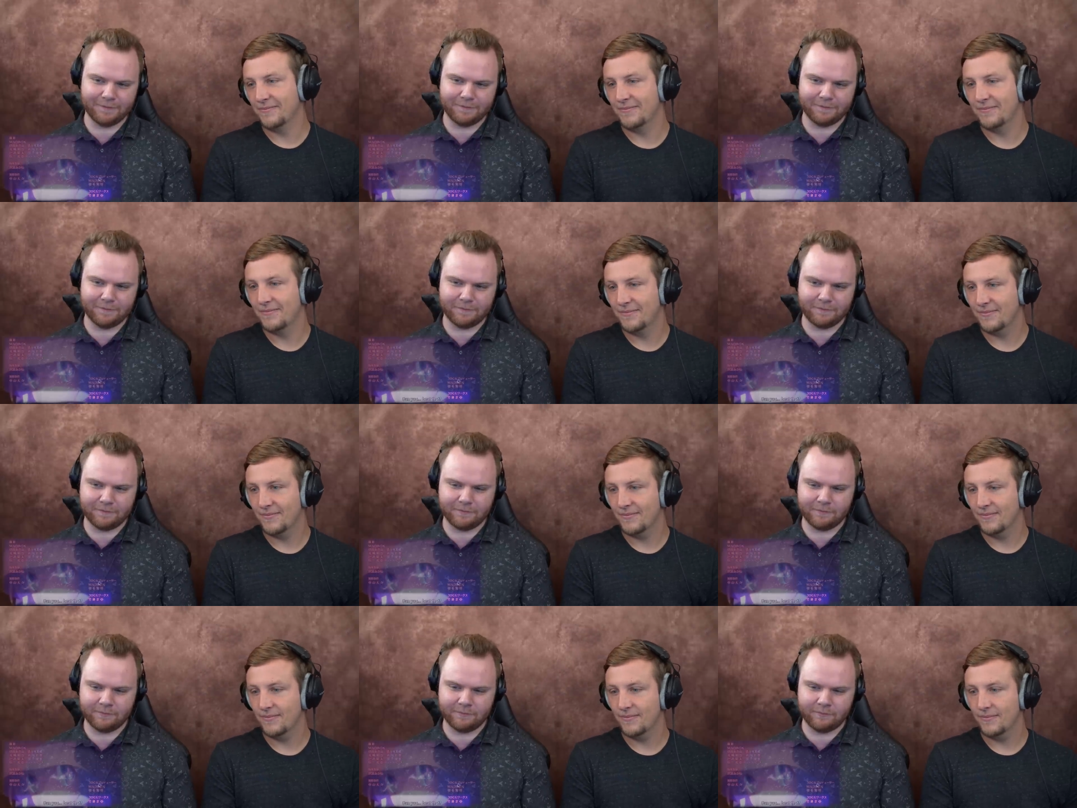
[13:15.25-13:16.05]

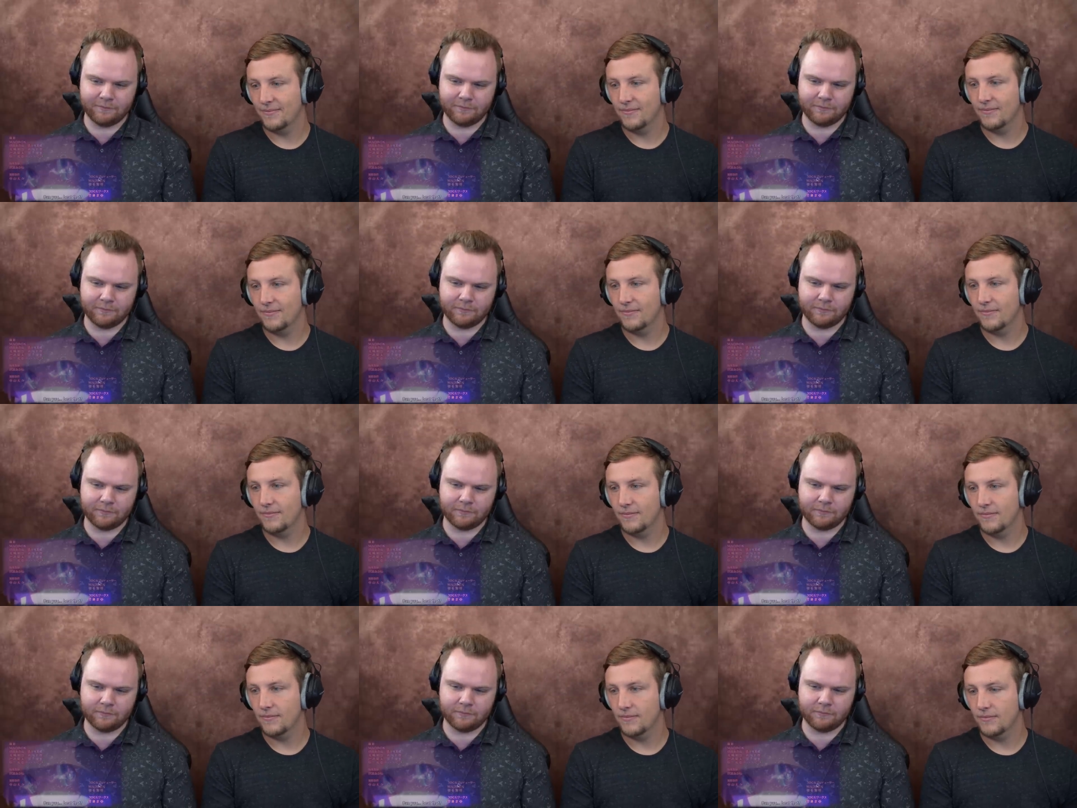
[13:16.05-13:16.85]

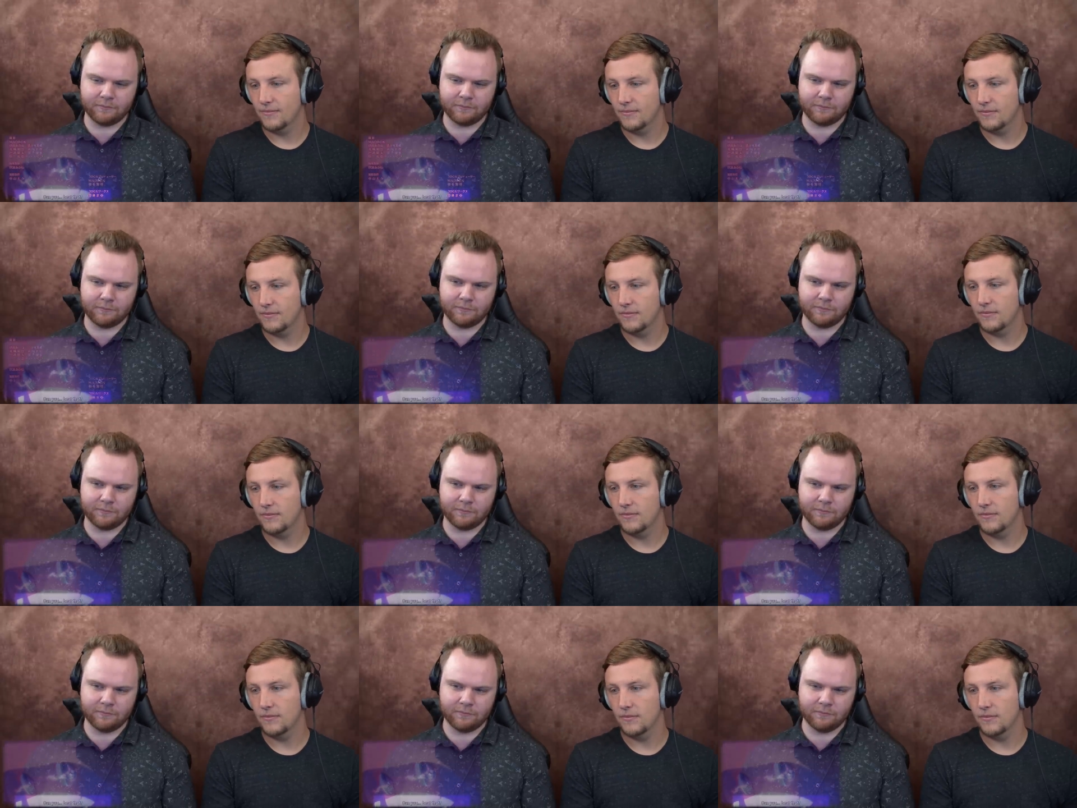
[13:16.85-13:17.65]

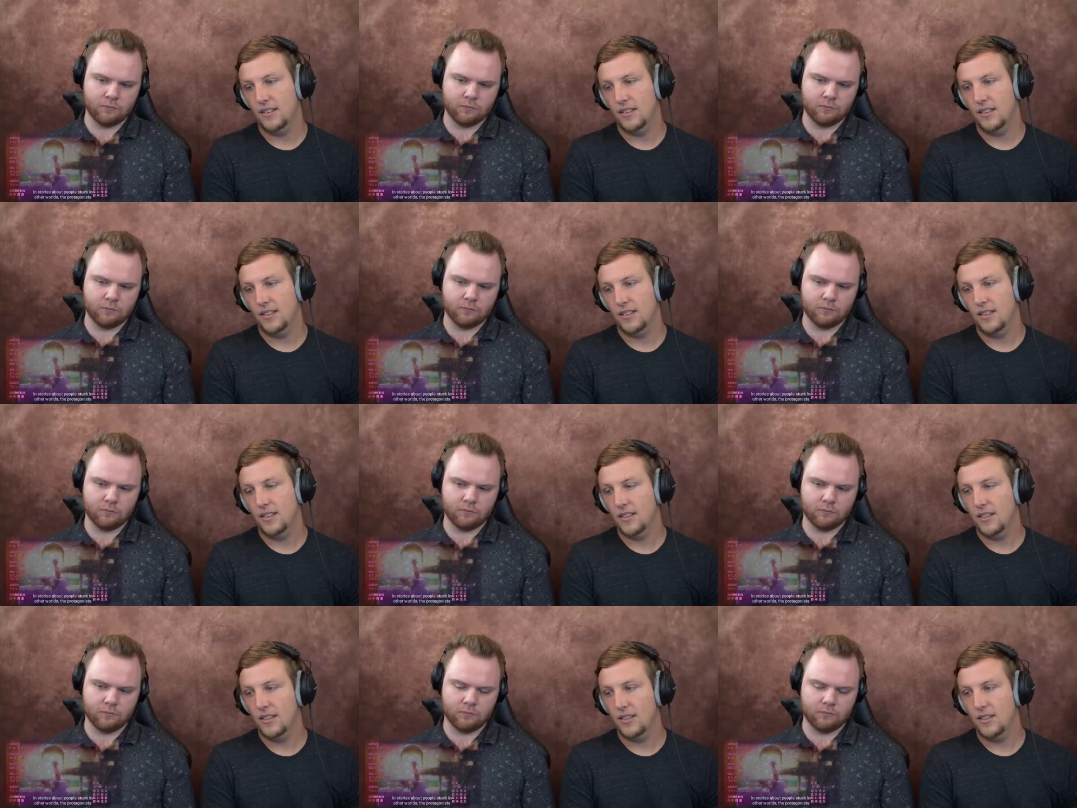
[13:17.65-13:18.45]

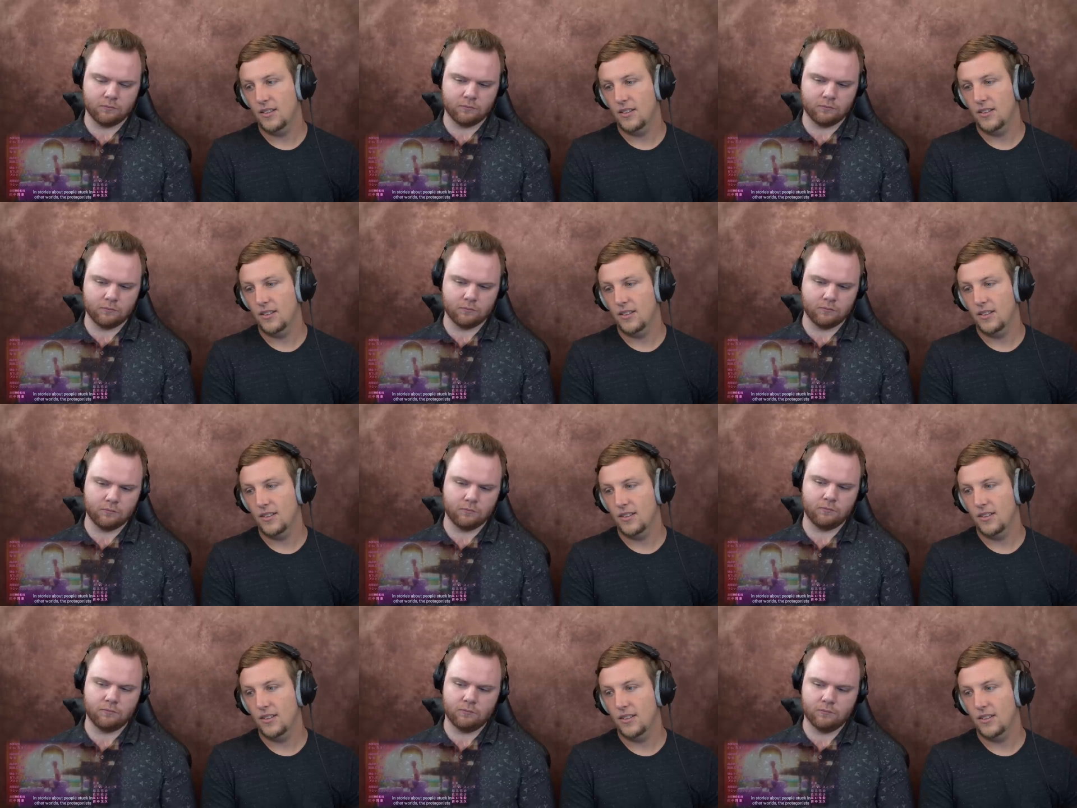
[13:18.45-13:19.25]

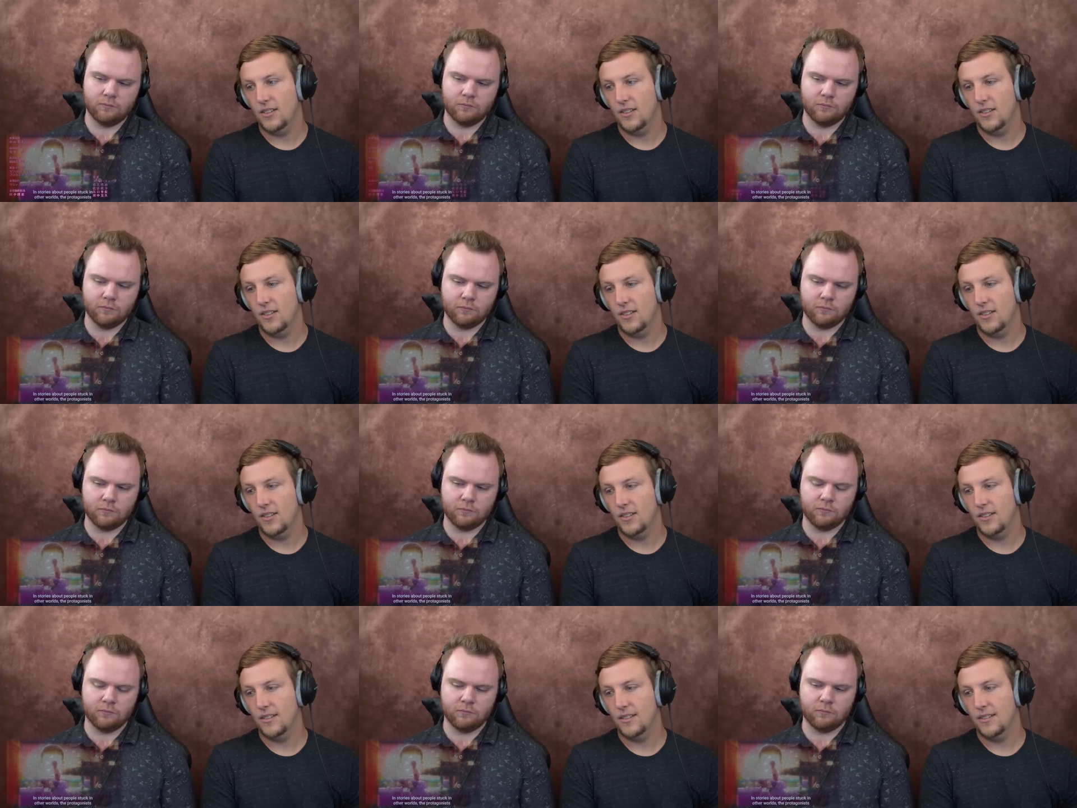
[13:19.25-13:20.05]

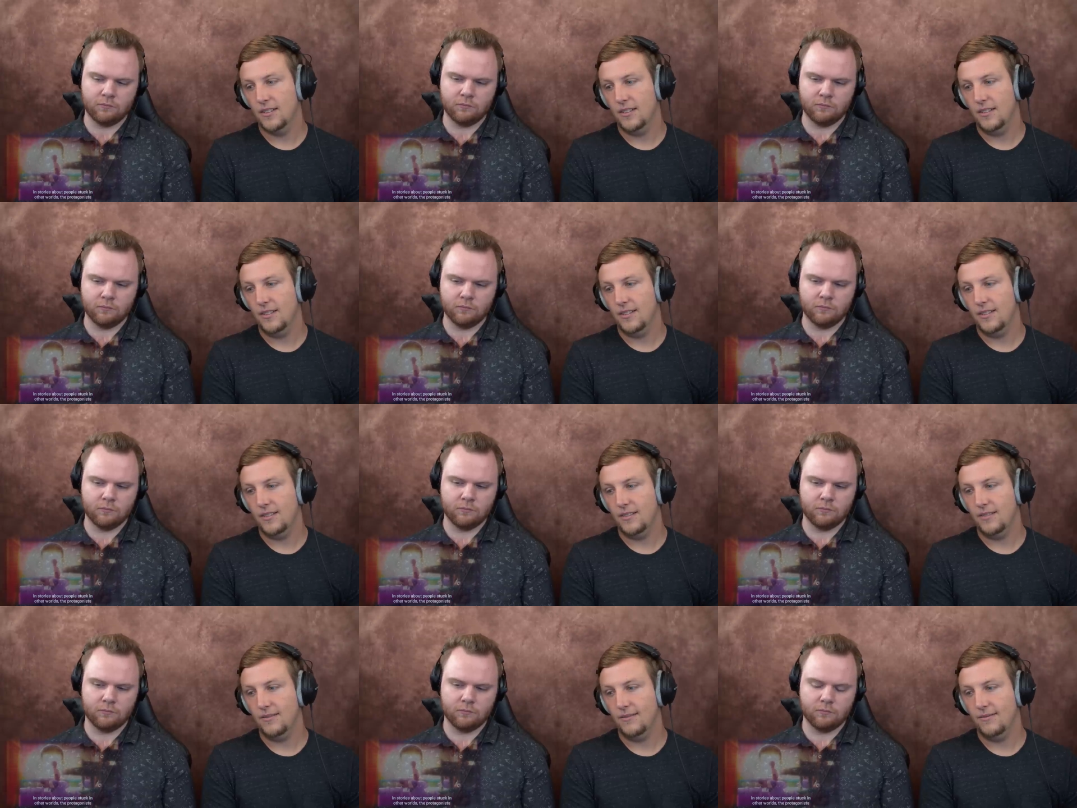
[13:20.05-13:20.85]

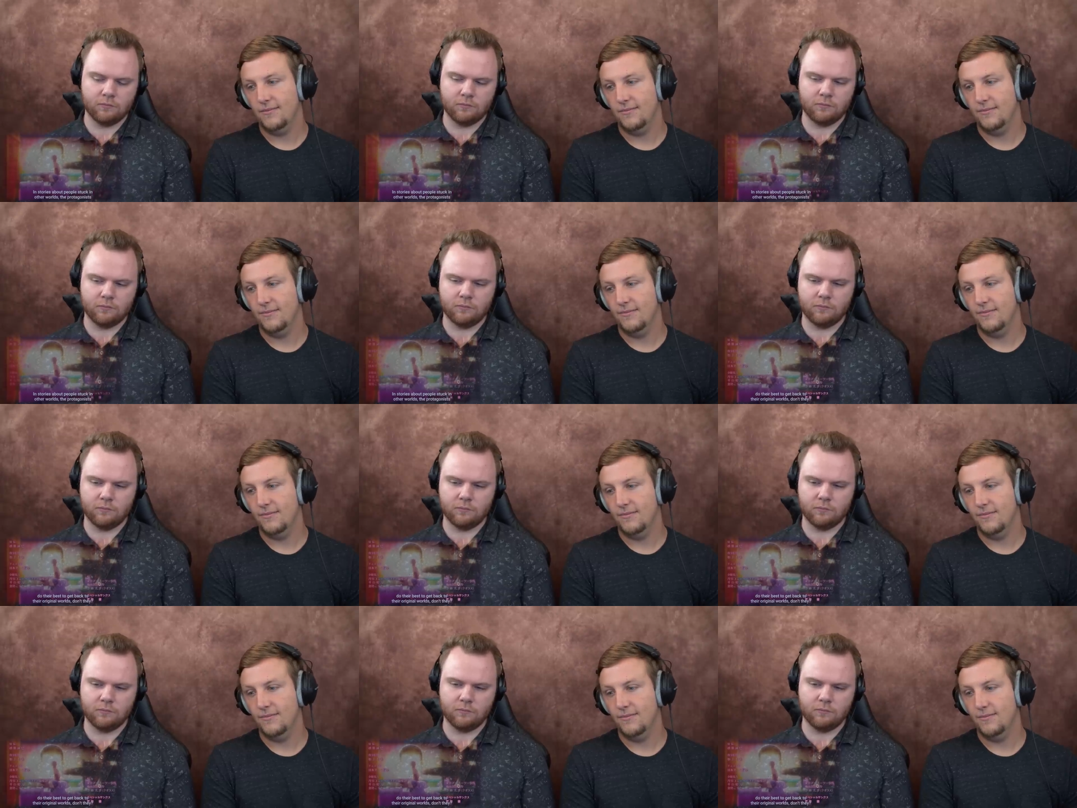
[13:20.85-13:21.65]

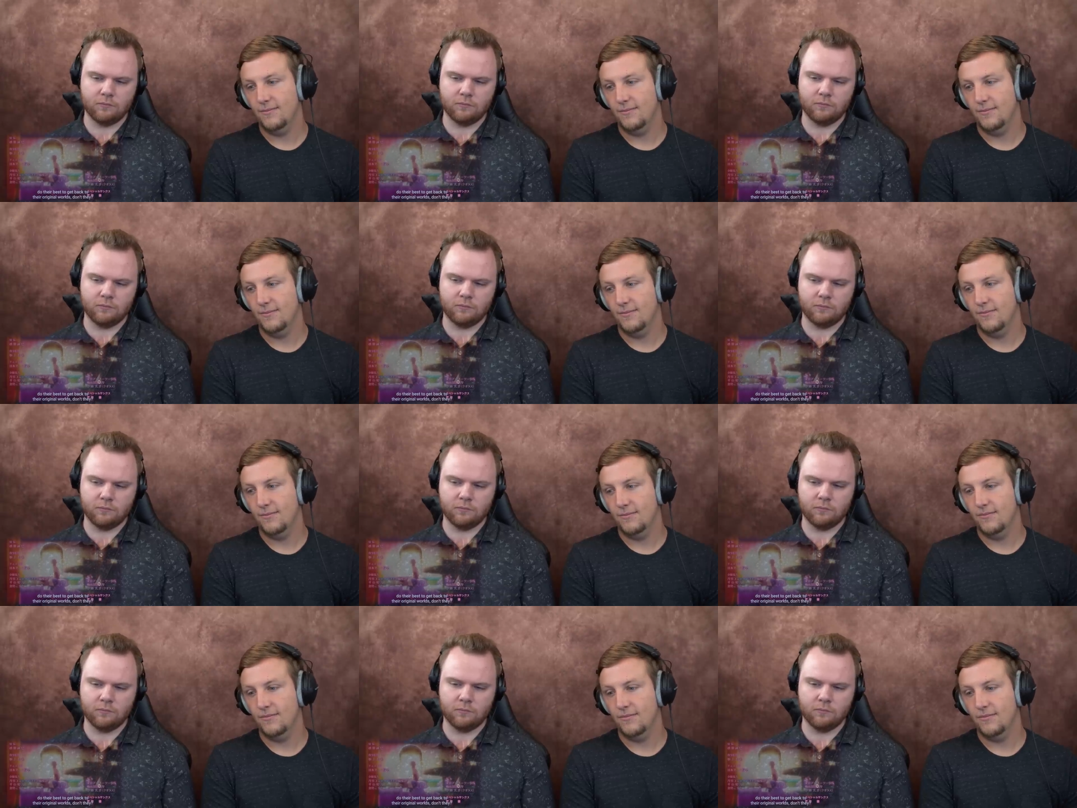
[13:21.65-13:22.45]

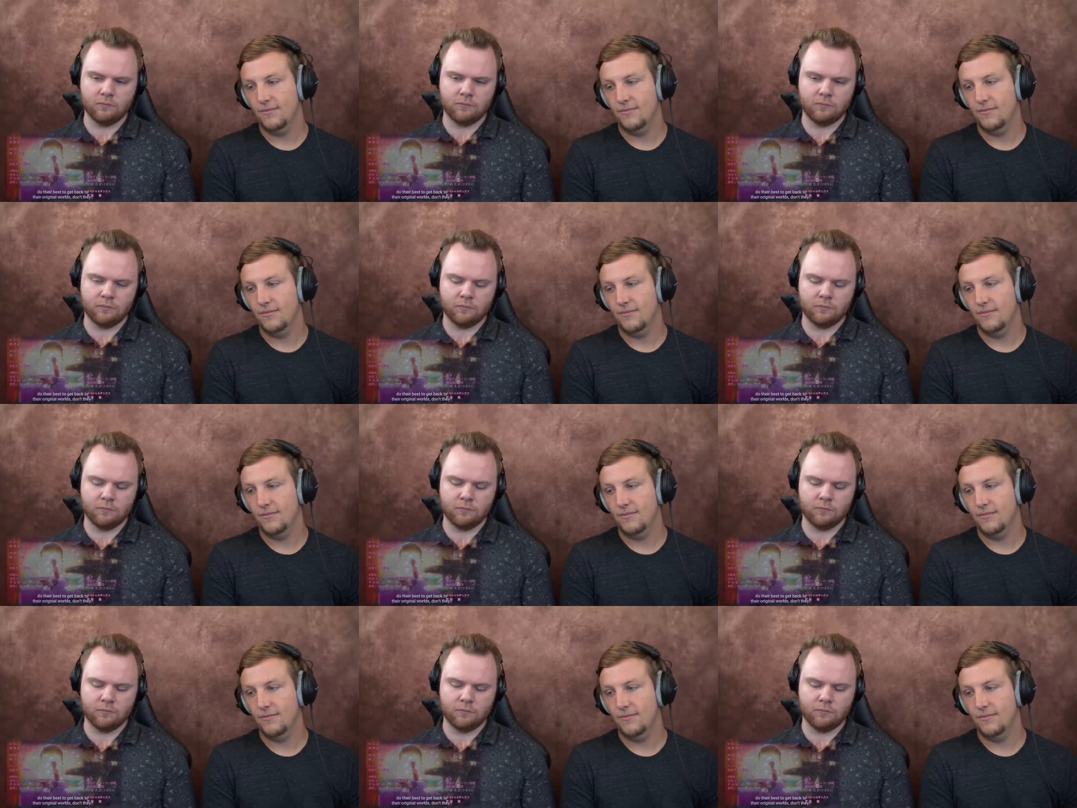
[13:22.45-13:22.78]
Nobody speaks.